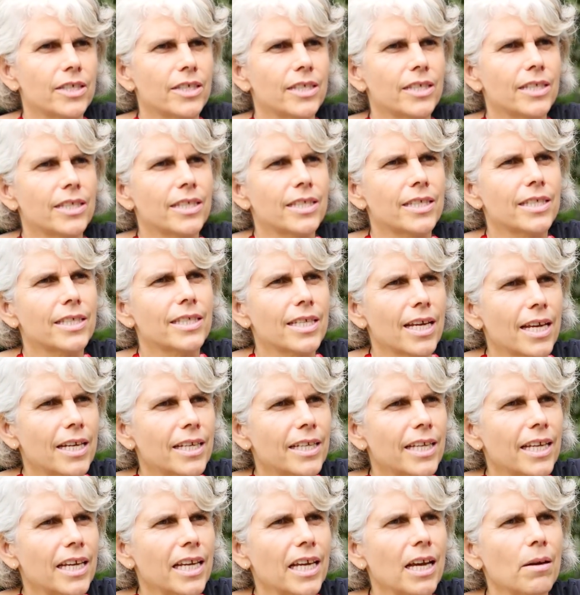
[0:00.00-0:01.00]
And I
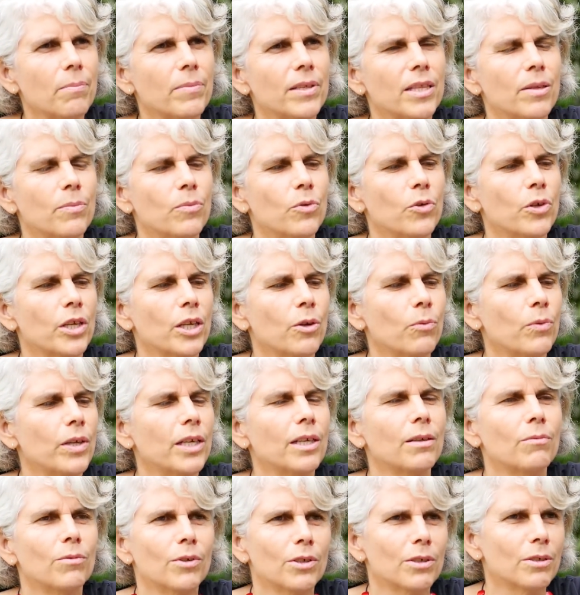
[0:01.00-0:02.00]
started getting up in the morning.
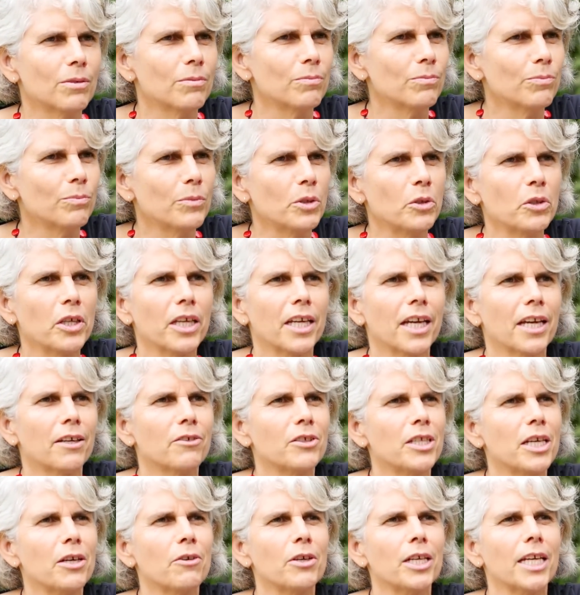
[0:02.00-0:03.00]
We were milking
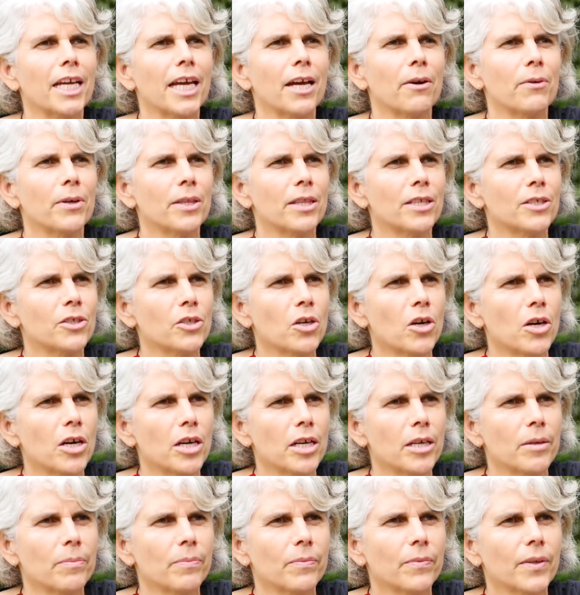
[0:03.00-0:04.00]
our dairy cow at the
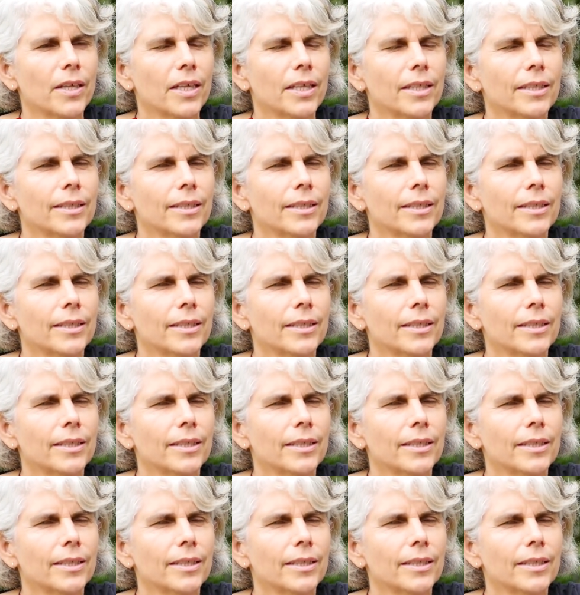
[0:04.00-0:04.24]
time,